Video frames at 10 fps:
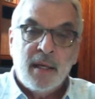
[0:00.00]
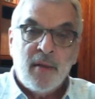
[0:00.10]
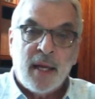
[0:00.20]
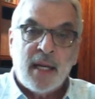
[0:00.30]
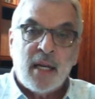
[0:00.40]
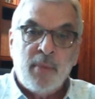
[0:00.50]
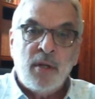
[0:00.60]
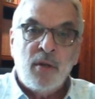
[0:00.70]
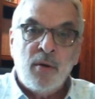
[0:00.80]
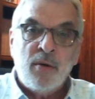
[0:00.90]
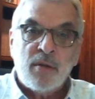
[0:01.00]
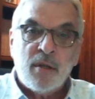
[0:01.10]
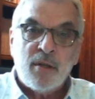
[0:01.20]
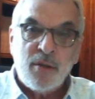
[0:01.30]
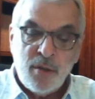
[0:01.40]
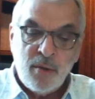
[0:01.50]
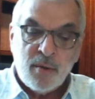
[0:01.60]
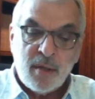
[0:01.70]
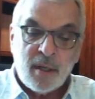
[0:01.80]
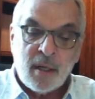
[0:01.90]
that had been used to shoot
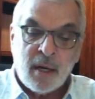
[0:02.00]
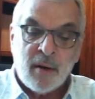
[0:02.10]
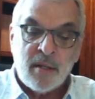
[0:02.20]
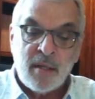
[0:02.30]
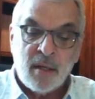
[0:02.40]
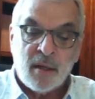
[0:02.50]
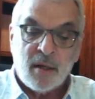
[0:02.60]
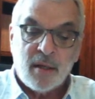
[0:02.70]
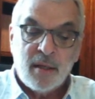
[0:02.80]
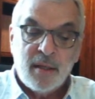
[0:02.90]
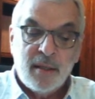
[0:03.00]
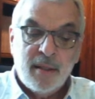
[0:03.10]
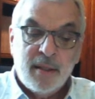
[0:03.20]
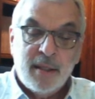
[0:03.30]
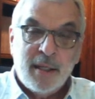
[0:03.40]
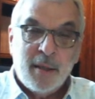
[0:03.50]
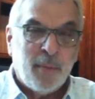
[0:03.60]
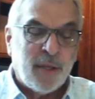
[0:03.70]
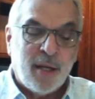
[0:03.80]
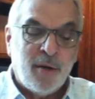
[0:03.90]
Clarence Hiller,
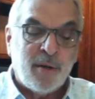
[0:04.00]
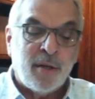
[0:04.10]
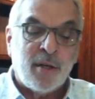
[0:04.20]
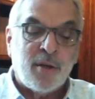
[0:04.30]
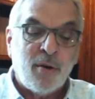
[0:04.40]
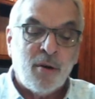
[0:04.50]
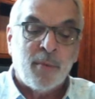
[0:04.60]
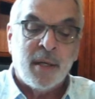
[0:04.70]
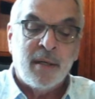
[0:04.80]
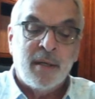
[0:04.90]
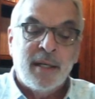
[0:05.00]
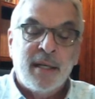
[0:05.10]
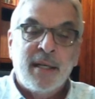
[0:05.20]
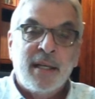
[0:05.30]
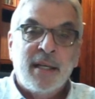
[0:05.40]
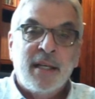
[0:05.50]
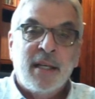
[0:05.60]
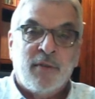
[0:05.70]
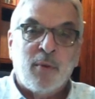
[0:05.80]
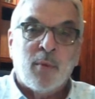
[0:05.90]
but they couldn't determine
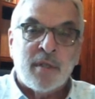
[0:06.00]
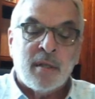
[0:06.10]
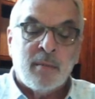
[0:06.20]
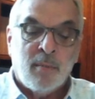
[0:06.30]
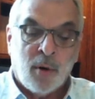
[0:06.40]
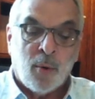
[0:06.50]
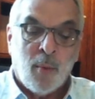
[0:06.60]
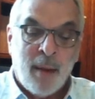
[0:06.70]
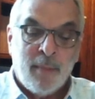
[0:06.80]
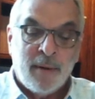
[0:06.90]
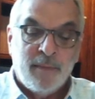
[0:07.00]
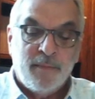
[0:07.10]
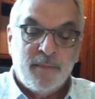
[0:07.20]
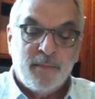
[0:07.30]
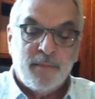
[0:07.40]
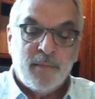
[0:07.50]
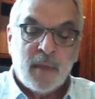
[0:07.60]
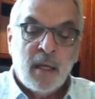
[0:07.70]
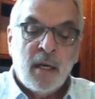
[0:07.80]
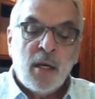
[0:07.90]
if it was the murder weapon.
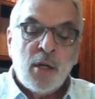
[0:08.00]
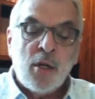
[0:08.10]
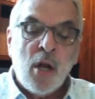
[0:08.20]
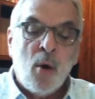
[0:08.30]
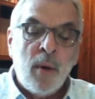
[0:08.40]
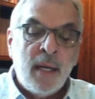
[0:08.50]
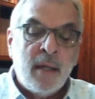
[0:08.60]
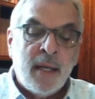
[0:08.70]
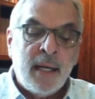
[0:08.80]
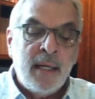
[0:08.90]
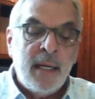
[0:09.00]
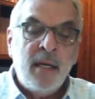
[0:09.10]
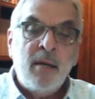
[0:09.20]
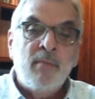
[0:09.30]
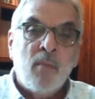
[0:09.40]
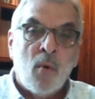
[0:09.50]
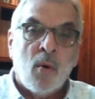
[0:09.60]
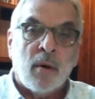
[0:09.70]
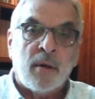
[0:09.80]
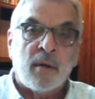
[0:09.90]
Knowing they needed
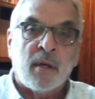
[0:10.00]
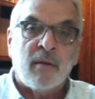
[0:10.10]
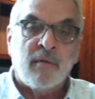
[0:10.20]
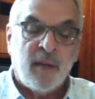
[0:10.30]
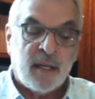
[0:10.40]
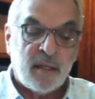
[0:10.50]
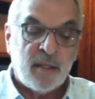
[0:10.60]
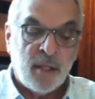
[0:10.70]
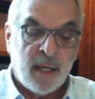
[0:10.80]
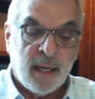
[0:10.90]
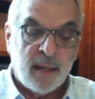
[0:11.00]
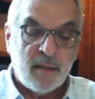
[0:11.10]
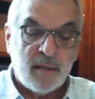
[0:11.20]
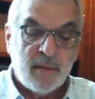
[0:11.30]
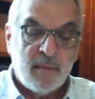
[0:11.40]
more to convict Jennings,